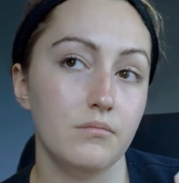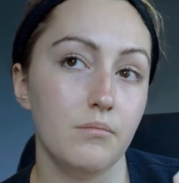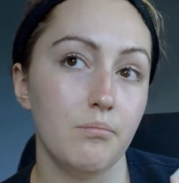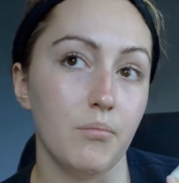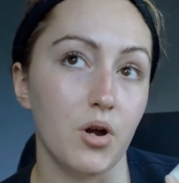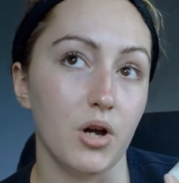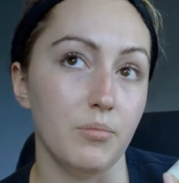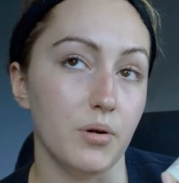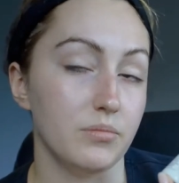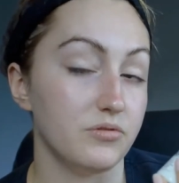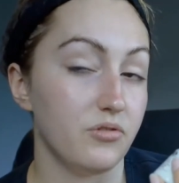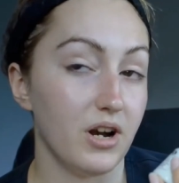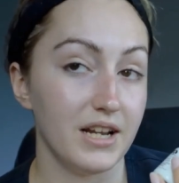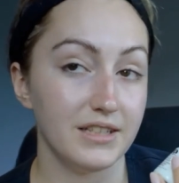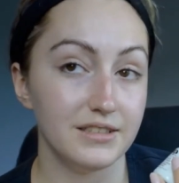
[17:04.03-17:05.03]
My mum's
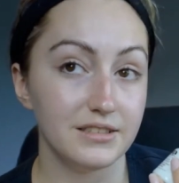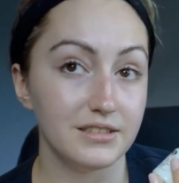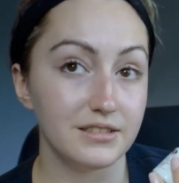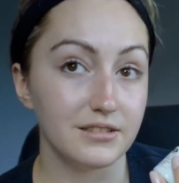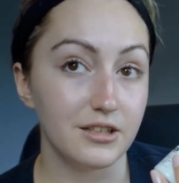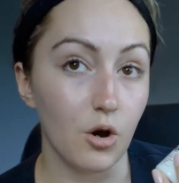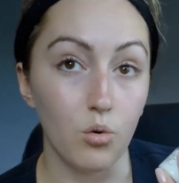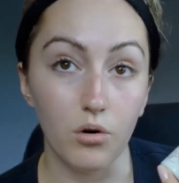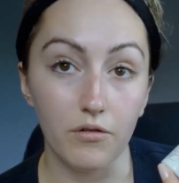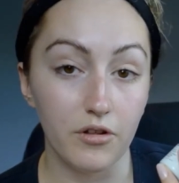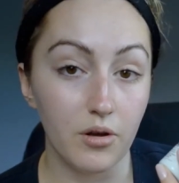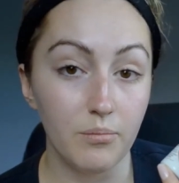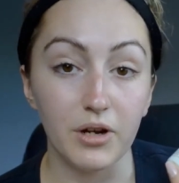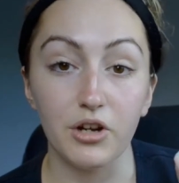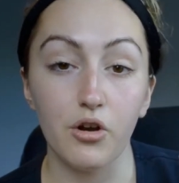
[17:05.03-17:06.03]
friends, all of
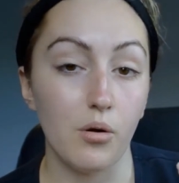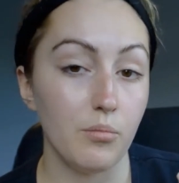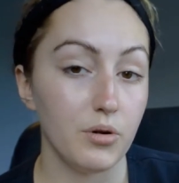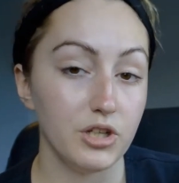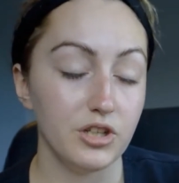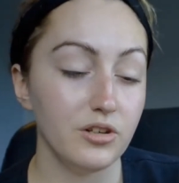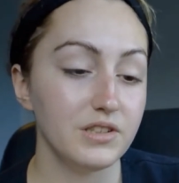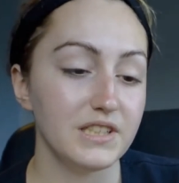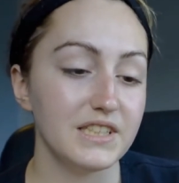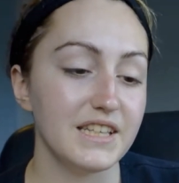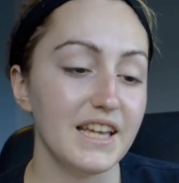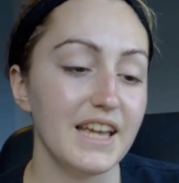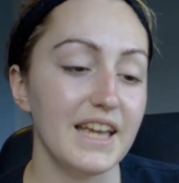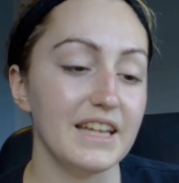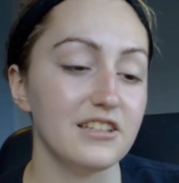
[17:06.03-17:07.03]
them, my grandma uses
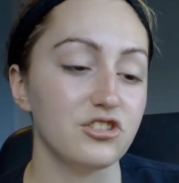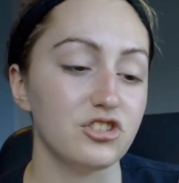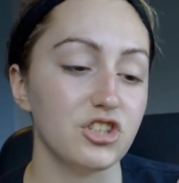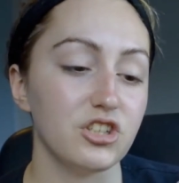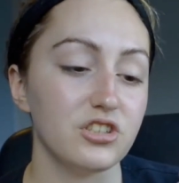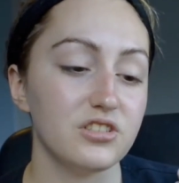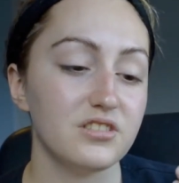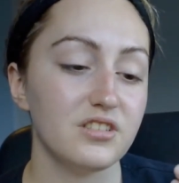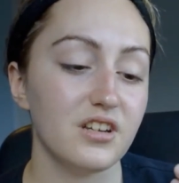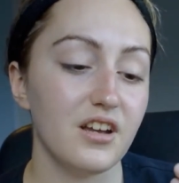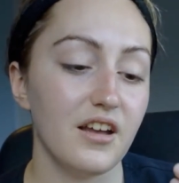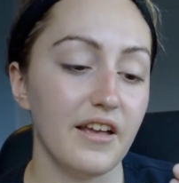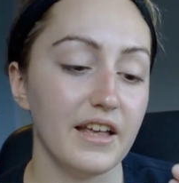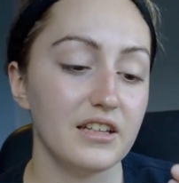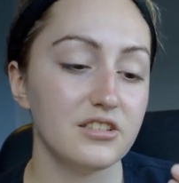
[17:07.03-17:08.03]
it. It's just
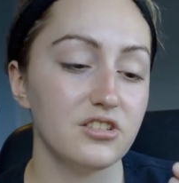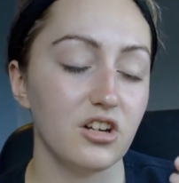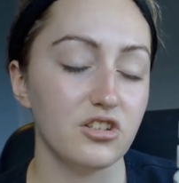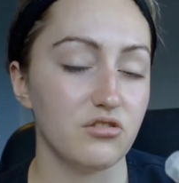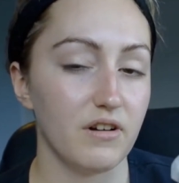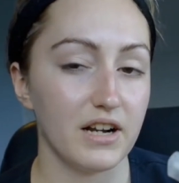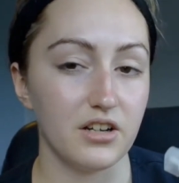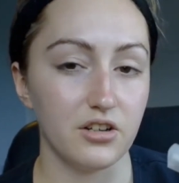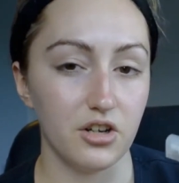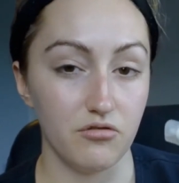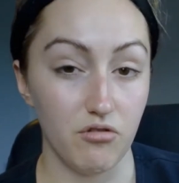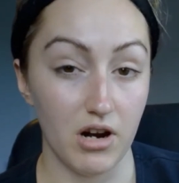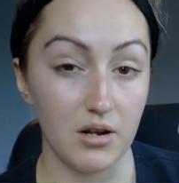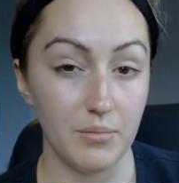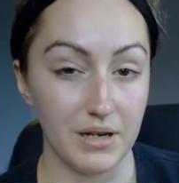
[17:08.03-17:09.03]
such a good
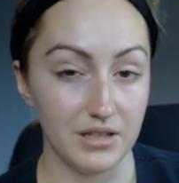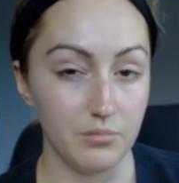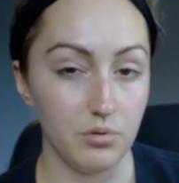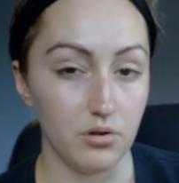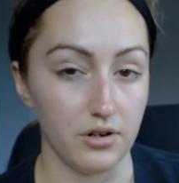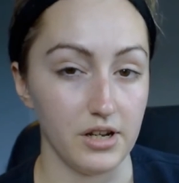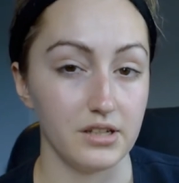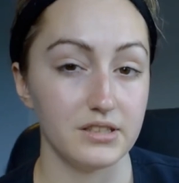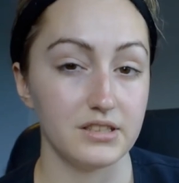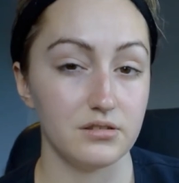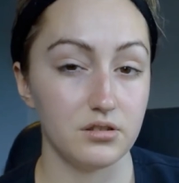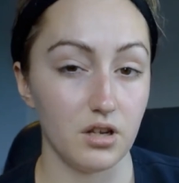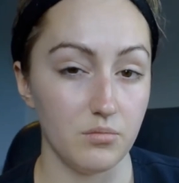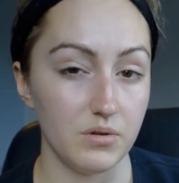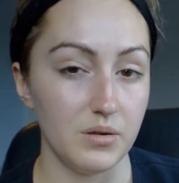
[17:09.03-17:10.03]
recommended product.
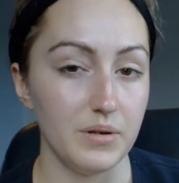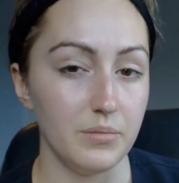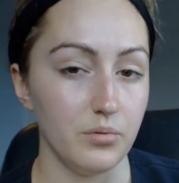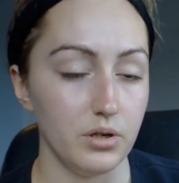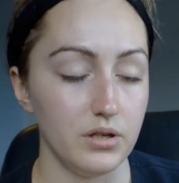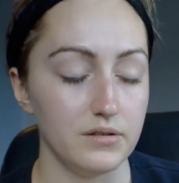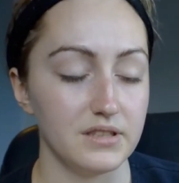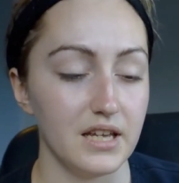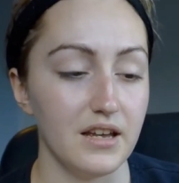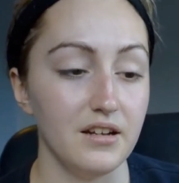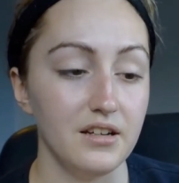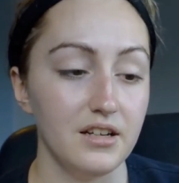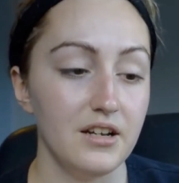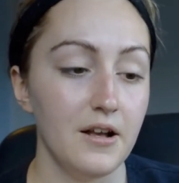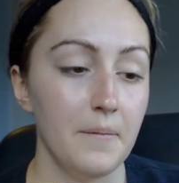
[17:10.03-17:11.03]
So many people use it.
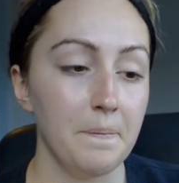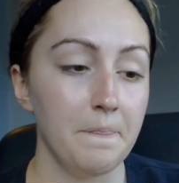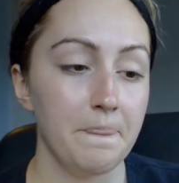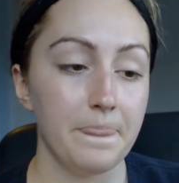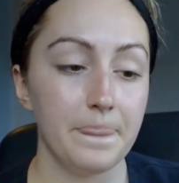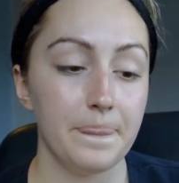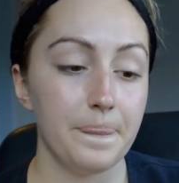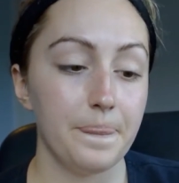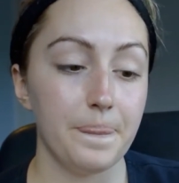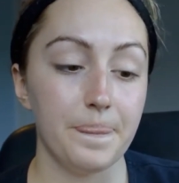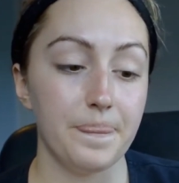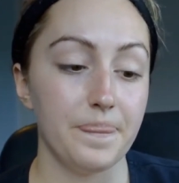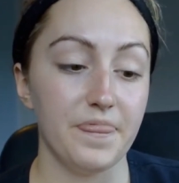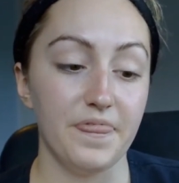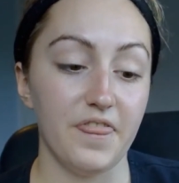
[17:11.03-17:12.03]

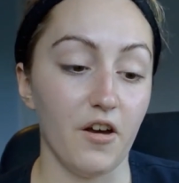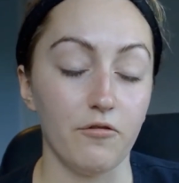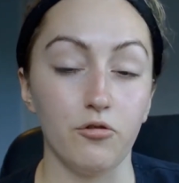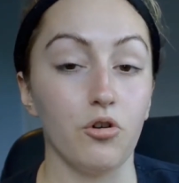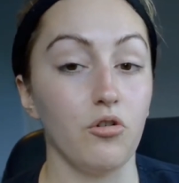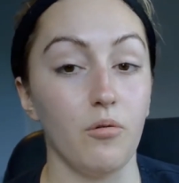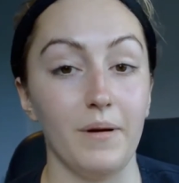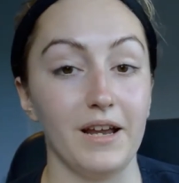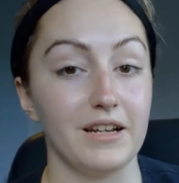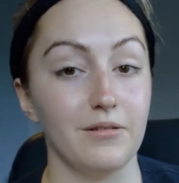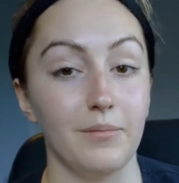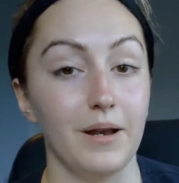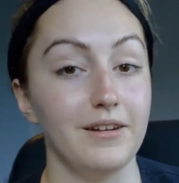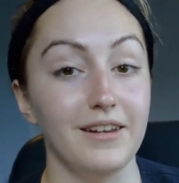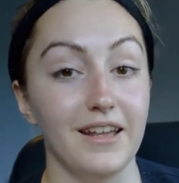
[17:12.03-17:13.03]
I've got to
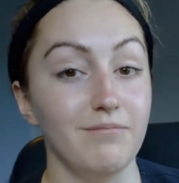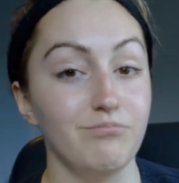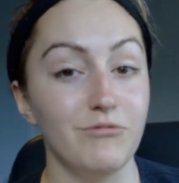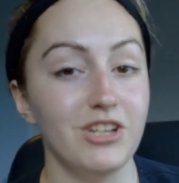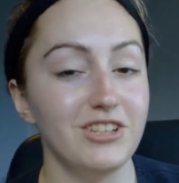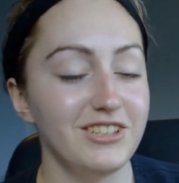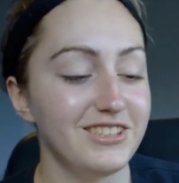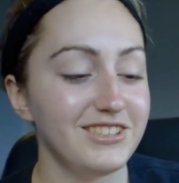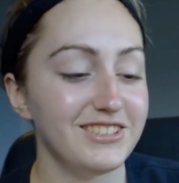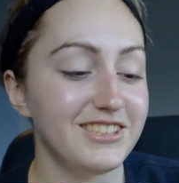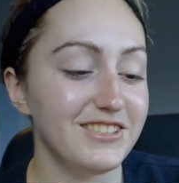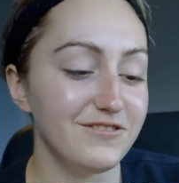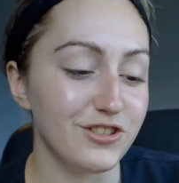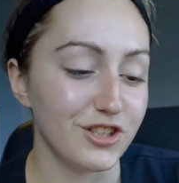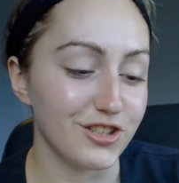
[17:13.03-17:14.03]
recommend it.
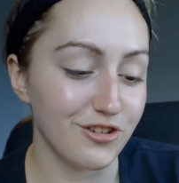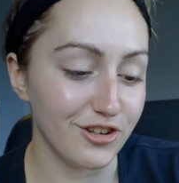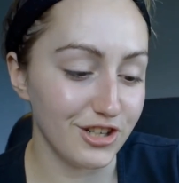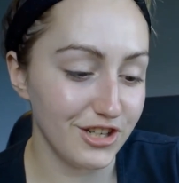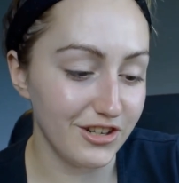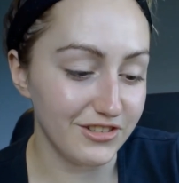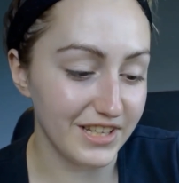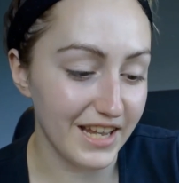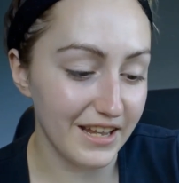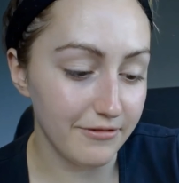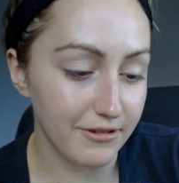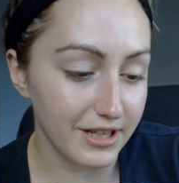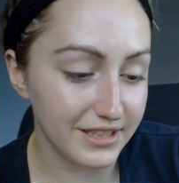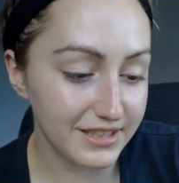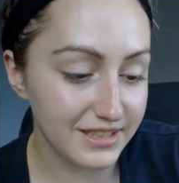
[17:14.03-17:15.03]
So you've just got to use it
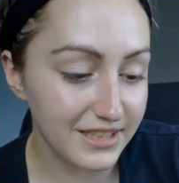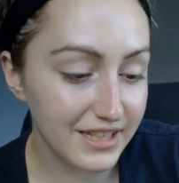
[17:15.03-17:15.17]
if it's